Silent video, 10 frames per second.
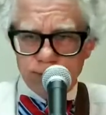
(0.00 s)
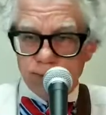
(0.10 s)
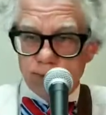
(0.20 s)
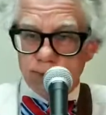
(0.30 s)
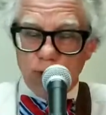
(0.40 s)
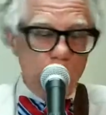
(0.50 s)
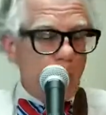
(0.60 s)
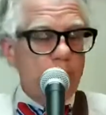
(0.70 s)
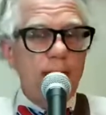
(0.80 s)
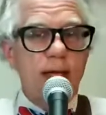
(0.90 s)

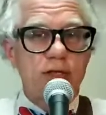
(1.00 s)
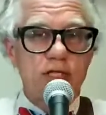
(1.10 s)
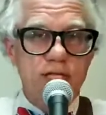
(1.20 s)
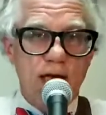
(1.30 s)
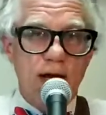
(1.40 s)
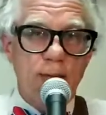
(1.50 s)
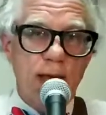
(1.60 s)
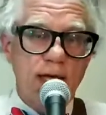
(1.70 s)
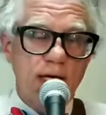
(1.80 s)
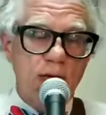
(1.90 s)
I'm back in the saddle,
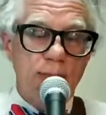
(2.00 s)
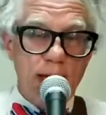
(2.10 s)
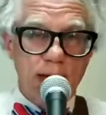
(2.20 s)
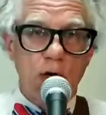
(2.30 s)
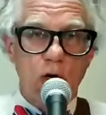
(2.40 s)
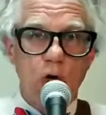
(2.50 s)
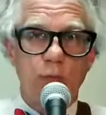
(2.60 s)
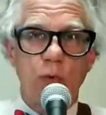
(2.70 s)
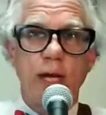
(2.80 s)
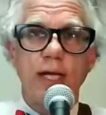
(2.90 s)
back here, back
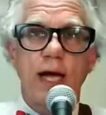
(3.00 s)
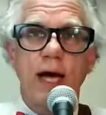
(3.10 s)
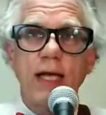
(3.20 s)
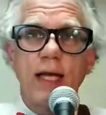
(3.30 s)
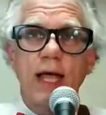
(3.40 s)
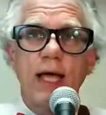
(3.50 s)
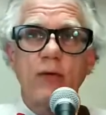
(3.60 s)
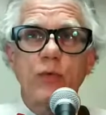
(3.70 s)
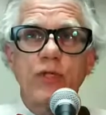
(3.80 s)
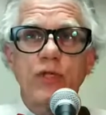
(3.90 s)
home, ready
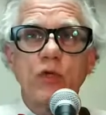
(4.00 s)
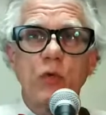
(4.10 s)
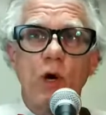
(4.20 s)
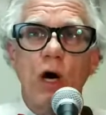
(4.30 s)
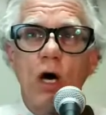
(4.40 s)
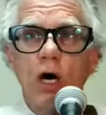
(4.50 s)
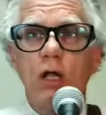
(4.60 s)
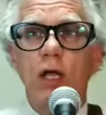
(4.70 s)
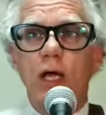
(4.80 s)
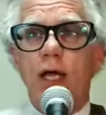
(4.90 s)
online with you
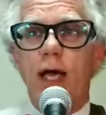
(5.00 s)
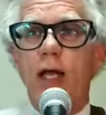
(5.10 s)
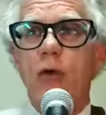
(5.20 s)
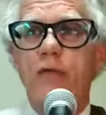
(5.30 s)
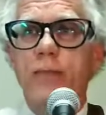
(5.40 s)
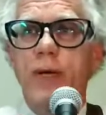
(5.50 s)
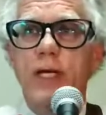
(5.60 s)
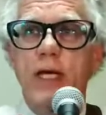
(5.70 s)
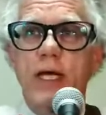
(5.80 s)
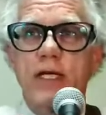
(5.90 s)
all. Hello,
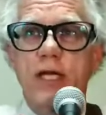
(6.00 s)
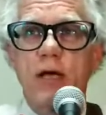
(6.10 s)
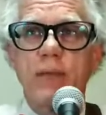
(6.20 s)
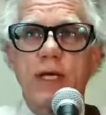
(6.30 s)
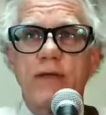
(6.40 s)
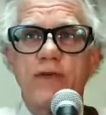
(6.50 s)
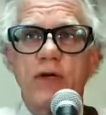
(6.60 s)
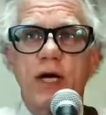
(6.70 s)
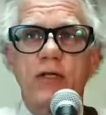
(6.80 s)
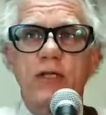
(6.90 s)
everybody. Tell me if
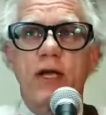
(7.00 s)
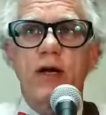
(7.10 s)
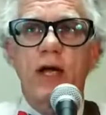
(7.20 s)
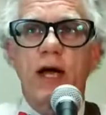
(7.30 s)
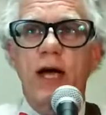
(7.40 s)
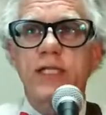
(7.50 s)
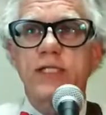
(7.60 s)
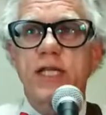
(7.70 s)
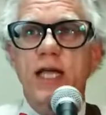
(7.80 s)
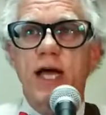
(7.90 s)
you're out there. I
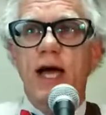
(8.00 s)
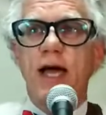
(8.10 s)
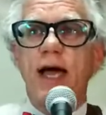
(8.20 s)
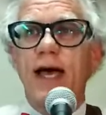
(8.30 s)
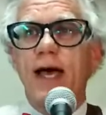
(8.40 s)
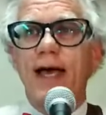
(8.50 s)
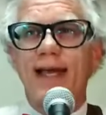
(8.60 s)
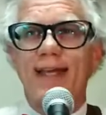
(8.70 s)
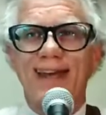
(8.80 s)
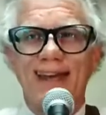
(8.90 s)
say,
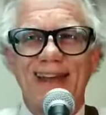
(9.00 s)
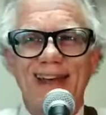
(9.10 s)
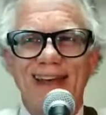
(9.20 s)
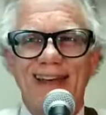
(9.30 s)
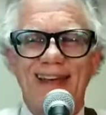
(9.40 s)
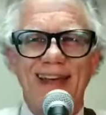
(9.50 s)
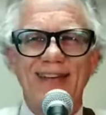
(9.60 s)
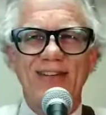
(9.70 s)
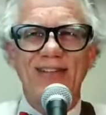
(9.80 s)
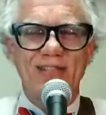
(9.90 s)
aha, Ken.
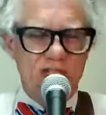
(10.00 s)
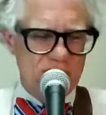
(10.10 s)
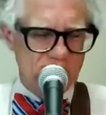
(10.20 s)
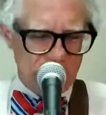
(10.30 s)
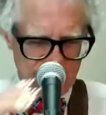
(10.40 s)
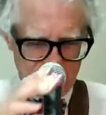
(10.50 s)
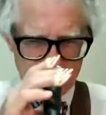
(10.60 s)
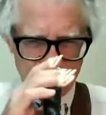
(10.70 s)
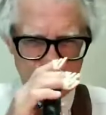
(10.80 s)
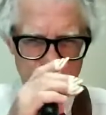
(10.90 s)
Ken, good to see you.
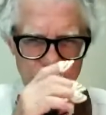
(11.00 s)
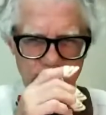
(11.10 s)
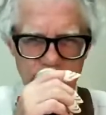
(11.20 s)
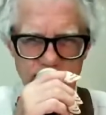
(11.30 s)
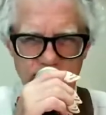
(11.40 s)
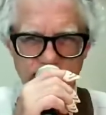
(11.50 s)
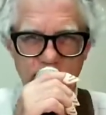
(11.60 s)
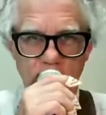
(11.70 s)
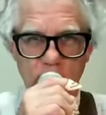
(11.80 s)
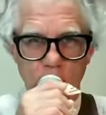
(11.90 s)
Ken's the first on to say
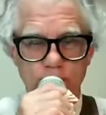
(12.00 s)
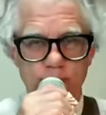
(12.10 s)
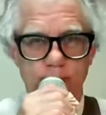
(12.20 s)
hello.